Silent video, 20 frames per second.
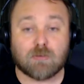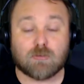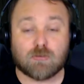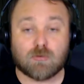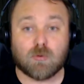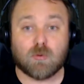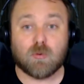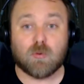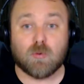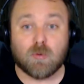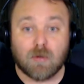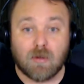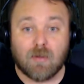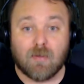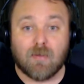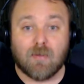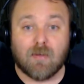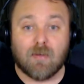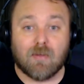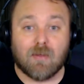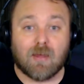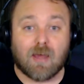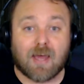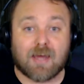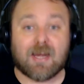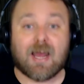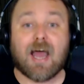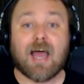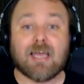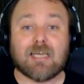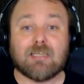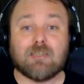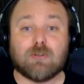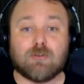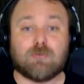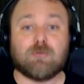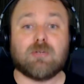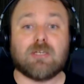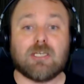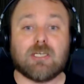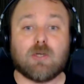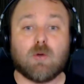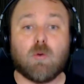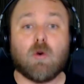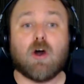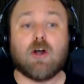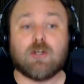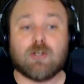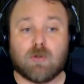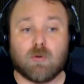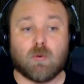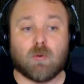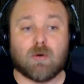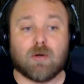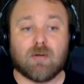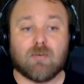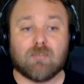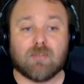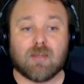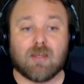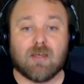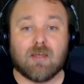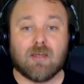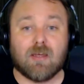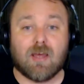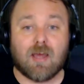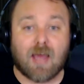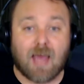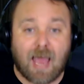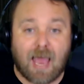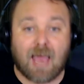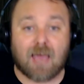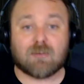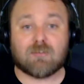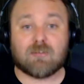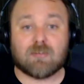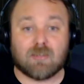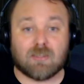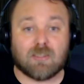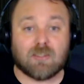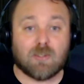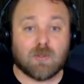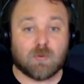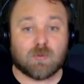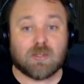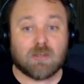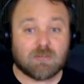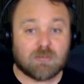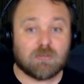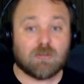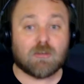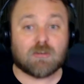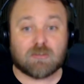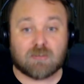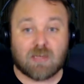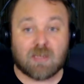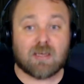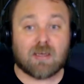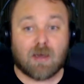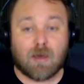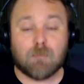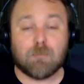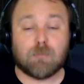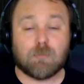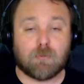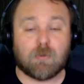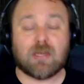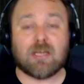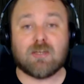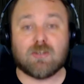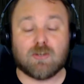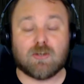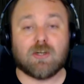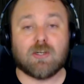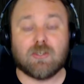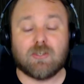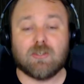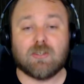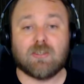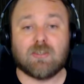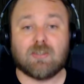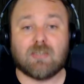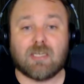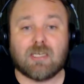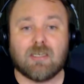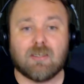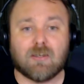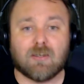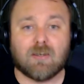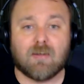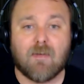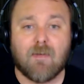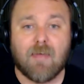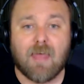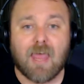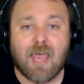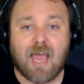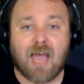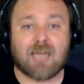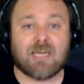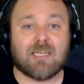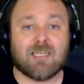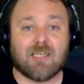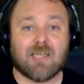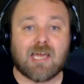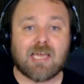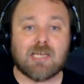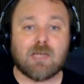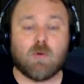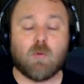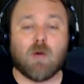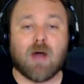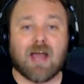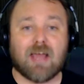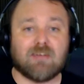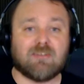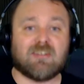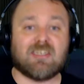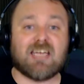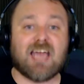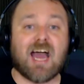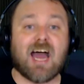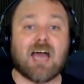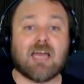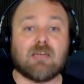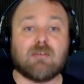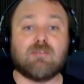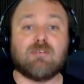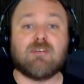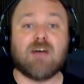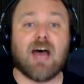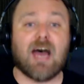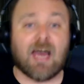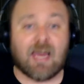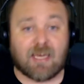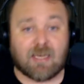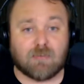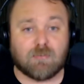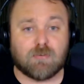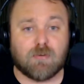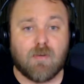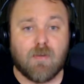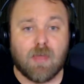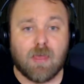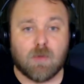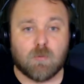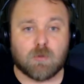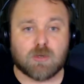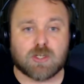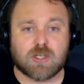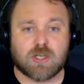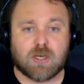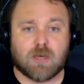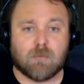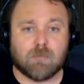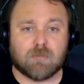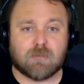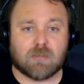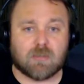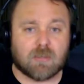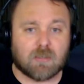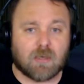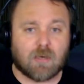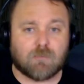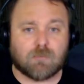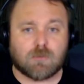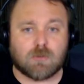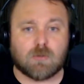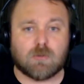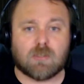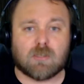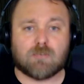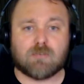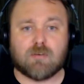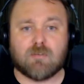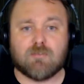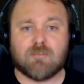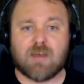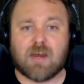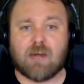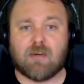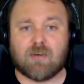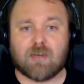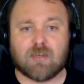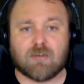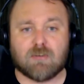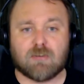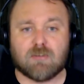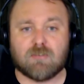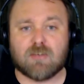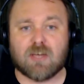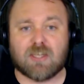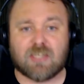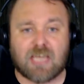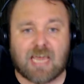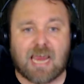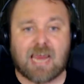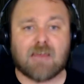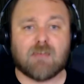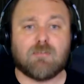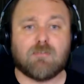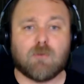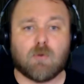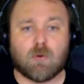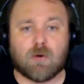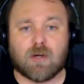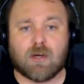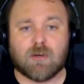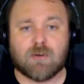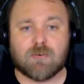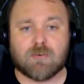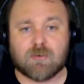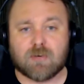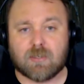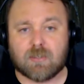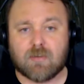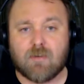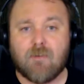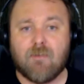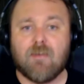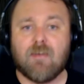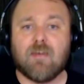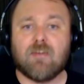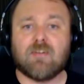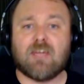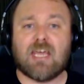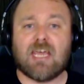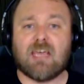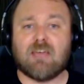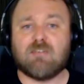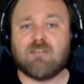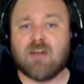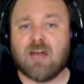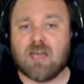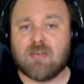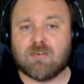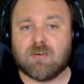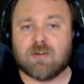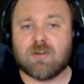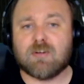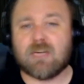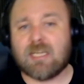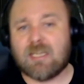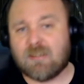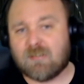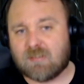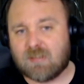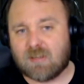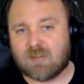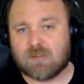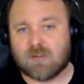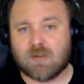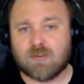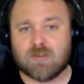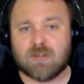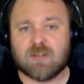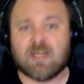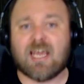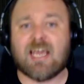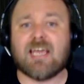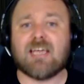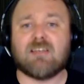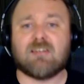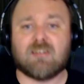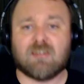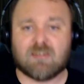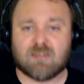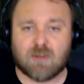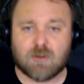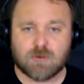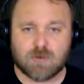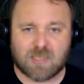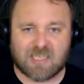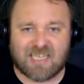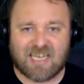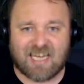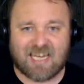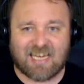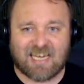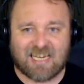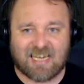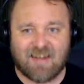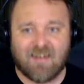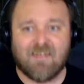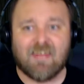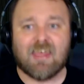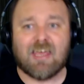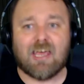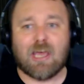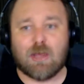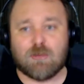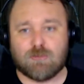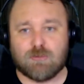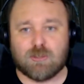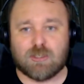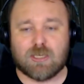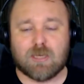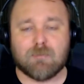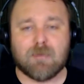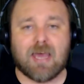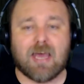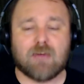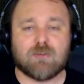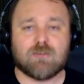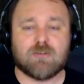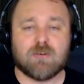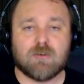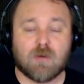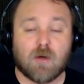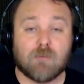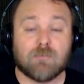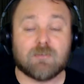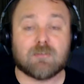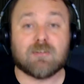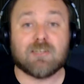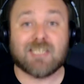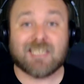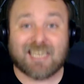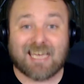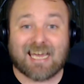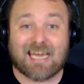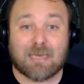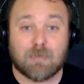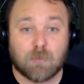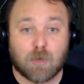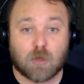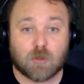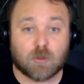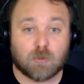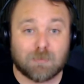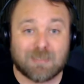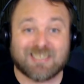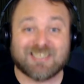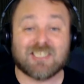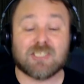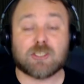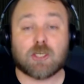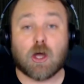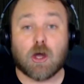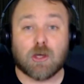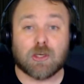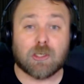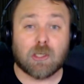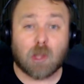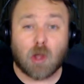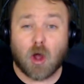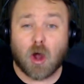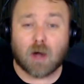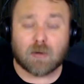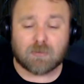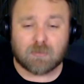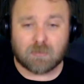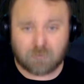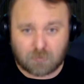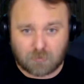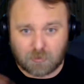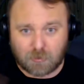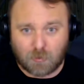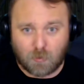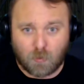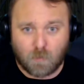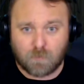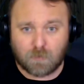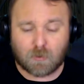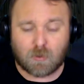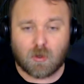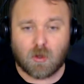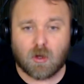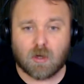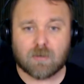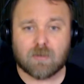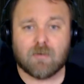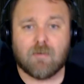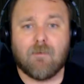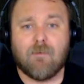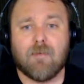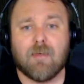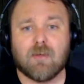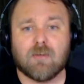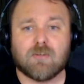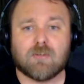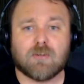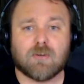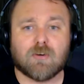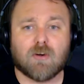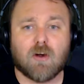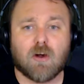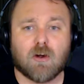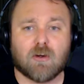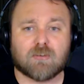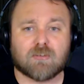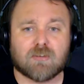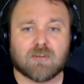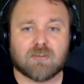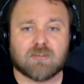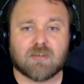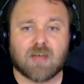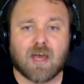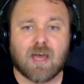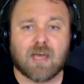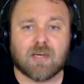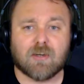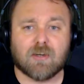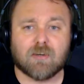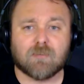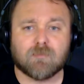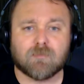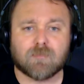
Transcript: So an i3 quad-core, actually, this looks like a pretty darn good deal. And then likewise, the i5, which comes in a few different variants. You've got the 8400, the 8500, 8600, 8600K. As you can imagine, obviously the K model means it's unlocked, so you can overclock to your heart's desire.